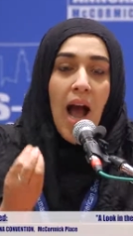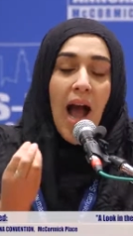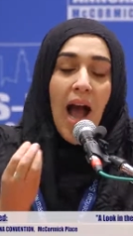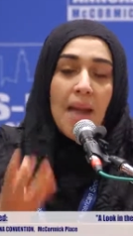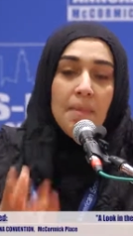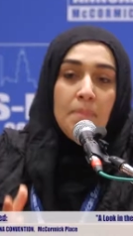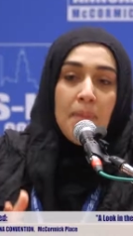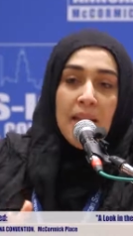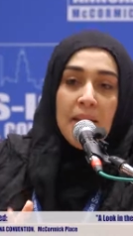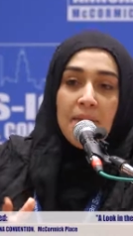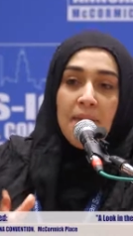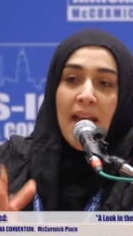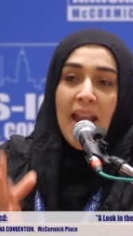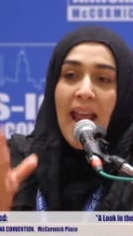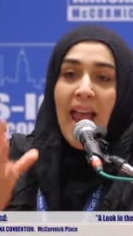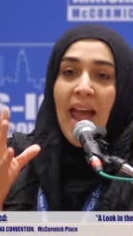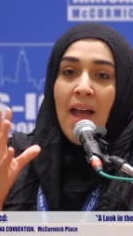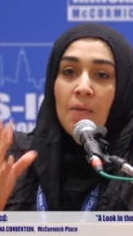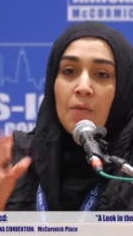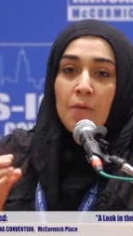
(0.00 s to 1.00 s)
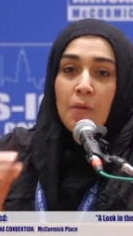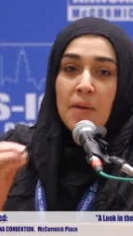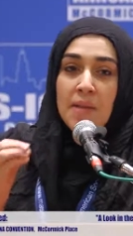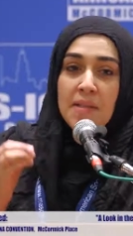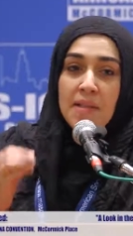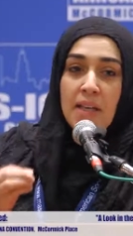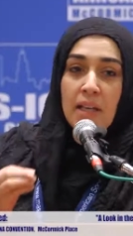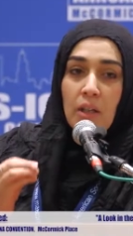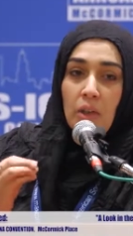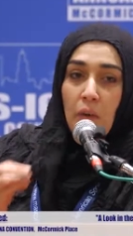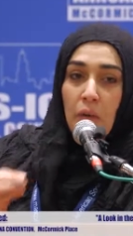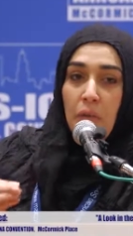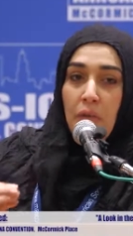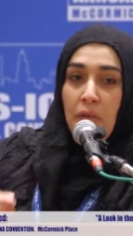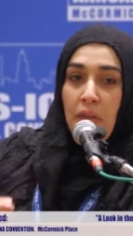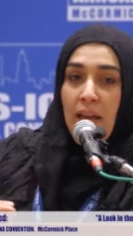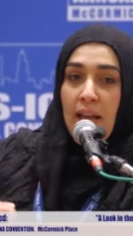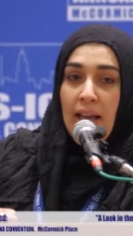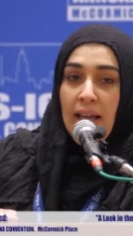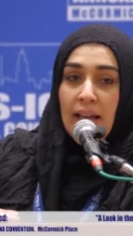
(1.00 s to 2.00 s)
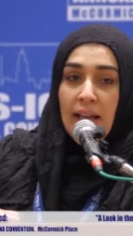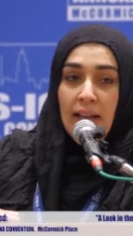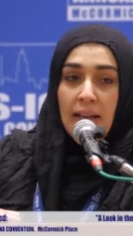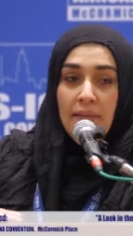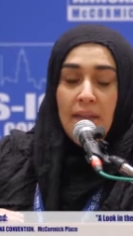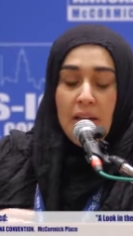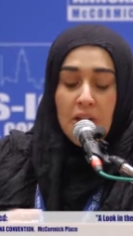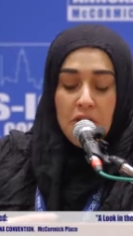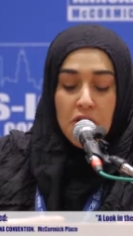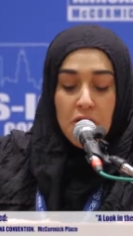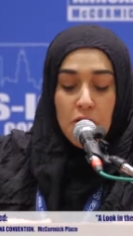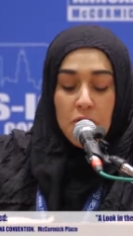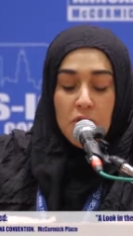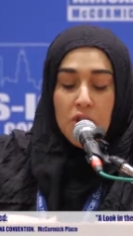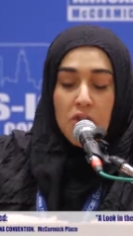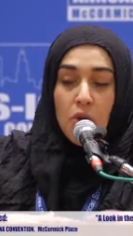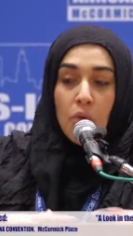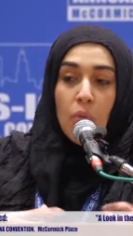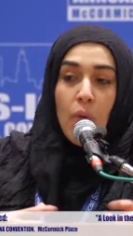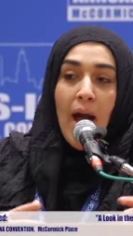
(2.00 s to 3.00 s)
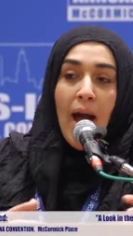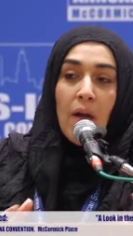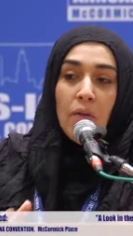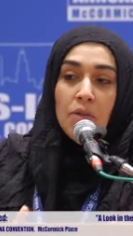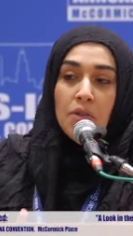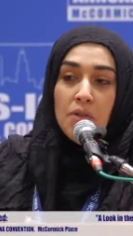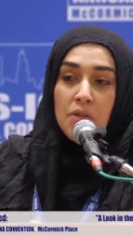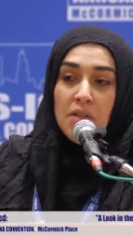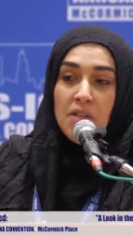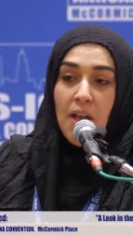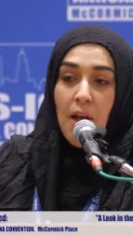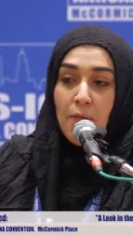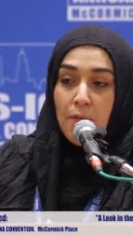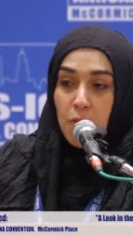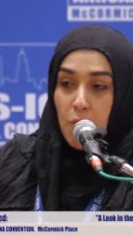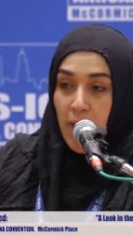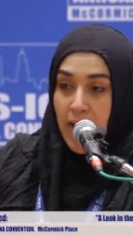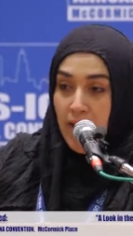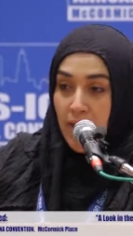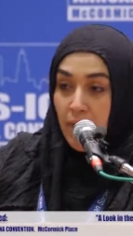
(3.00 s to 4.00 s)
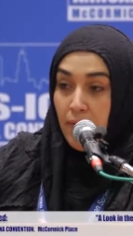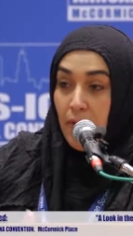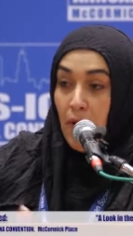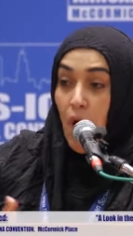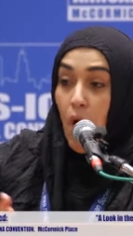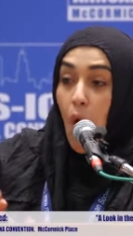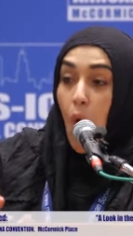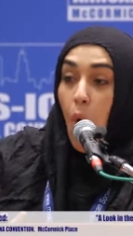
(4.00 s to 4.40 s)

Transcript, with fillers: I mean that every single thing that you surround yourself with